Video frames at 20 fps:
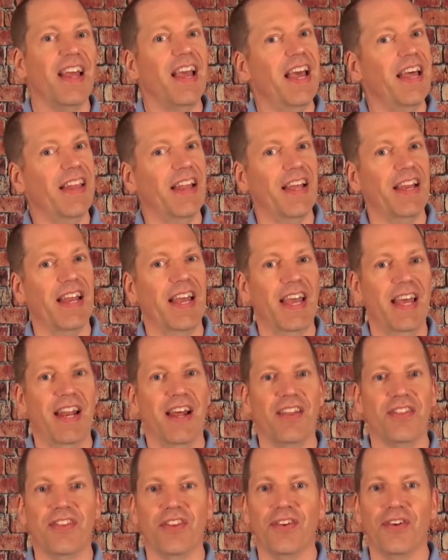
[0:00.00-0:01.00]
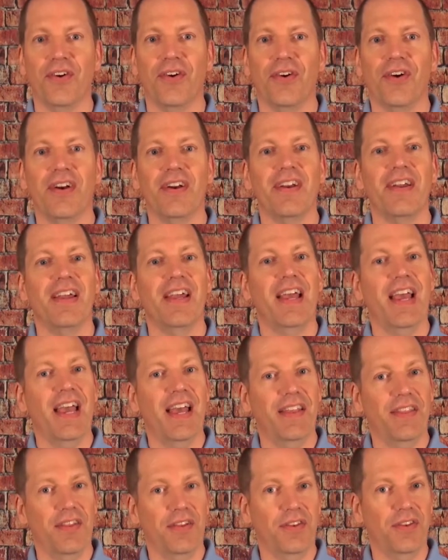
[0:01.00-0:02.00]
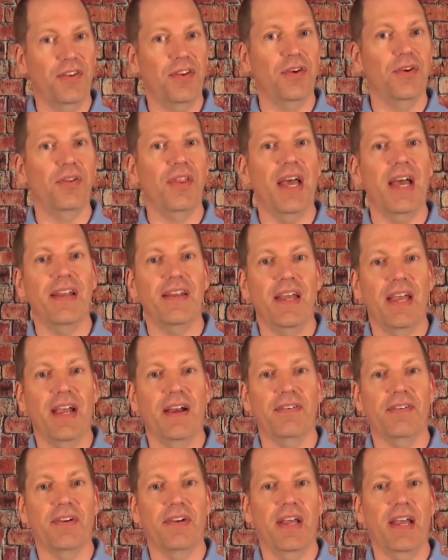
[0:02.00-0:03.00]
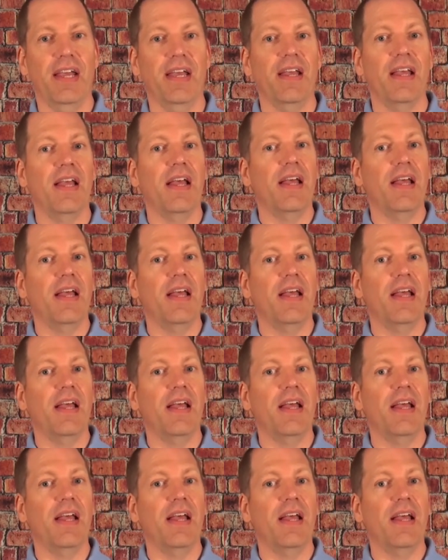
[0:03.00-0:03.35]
and then head out the door and do that day after day,